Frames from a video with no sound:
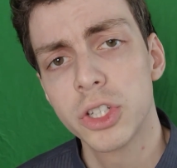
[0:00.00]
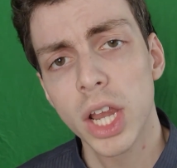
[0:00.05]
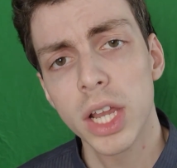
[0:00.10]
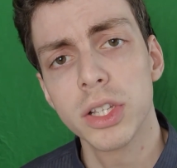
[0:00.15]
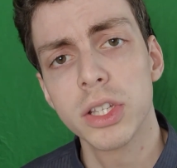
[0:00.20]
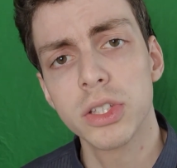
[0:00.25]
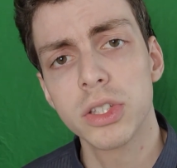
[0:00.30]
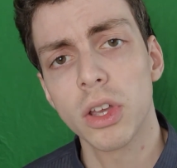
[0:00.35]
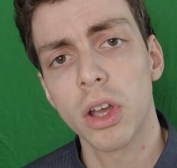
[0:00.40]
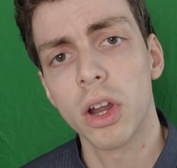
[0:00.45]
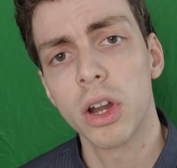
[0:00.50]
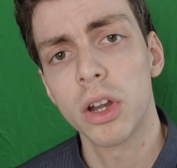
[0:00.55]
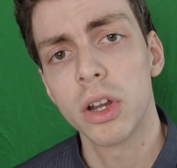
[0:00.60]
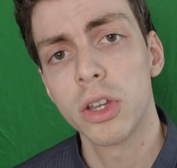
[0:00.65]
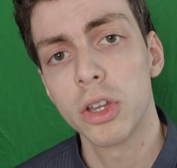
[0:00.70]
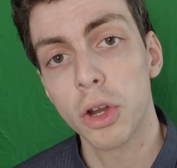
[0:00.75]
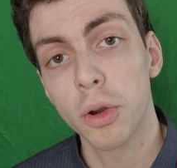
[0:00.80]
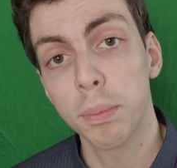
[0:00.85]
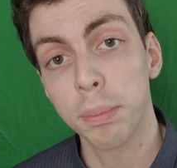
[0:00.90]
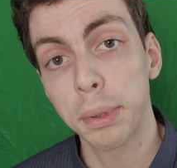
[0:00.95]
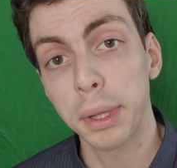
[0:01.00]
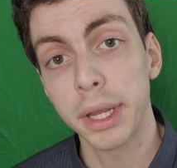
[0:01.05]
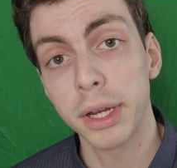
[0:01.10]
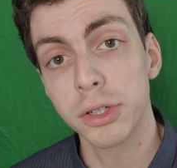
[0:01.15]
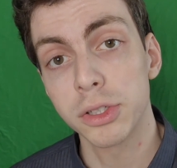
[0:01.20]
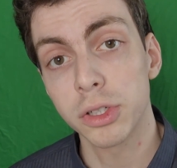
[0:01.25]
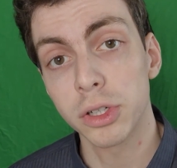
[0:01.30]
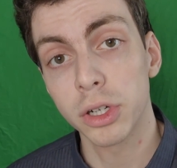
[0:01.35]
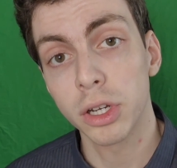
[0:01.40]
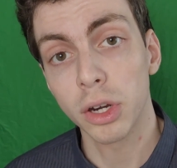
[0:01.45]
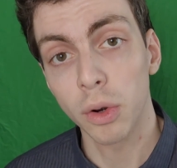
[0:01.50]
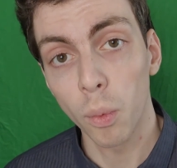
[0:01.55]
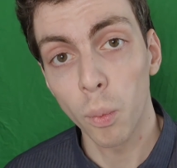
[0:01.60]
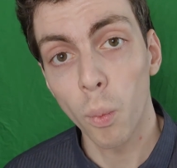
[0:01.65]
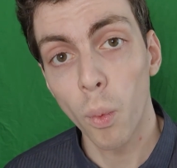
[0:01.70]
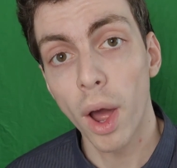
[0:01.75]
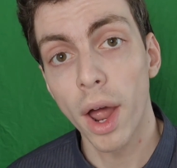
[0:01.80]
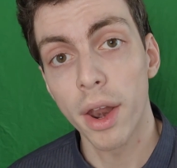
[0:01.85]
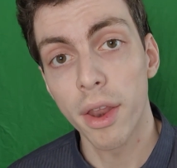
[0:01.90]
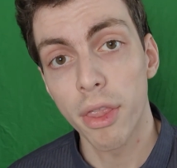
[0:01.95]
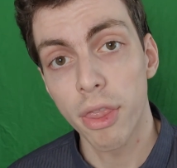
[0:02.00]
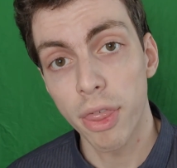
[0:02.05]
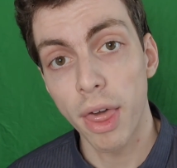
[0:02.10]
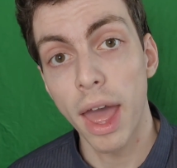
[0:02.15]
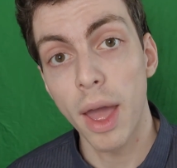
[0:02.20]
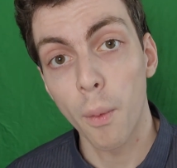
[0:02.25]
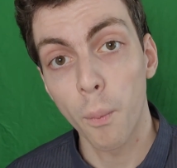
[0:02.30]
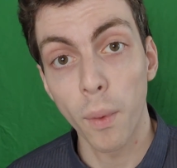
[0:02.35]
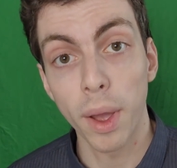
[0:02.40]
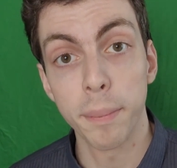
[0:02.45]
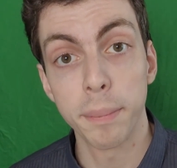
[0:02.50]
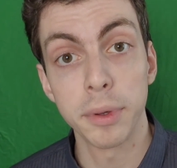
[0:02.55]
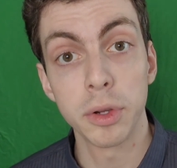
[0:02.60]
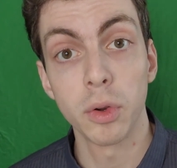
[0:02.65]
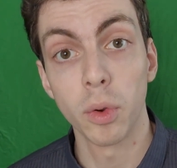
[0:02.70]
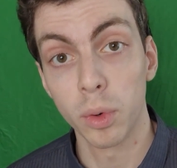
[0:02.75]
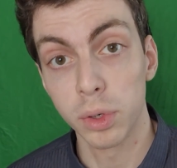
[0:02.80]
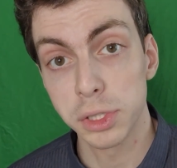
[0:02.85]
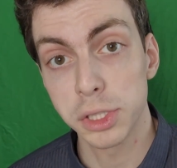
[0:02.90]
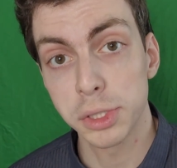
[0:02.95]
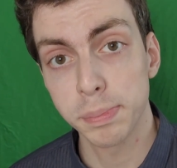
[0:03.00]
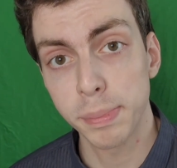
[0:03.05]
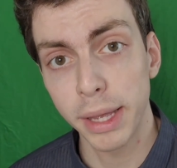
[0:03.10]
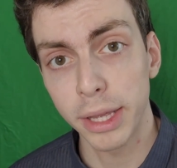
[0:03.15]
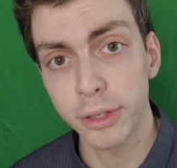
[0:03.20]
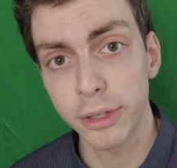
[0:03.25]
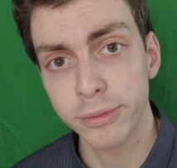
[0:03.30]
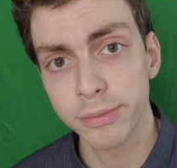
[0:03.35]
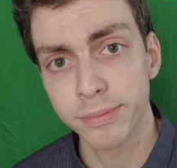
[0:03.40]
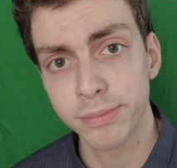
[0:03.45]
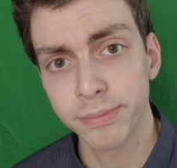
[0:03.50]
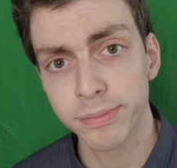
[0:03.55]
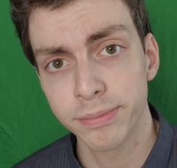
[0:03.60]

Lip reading: Chances are your players are going to want that weapon or spell.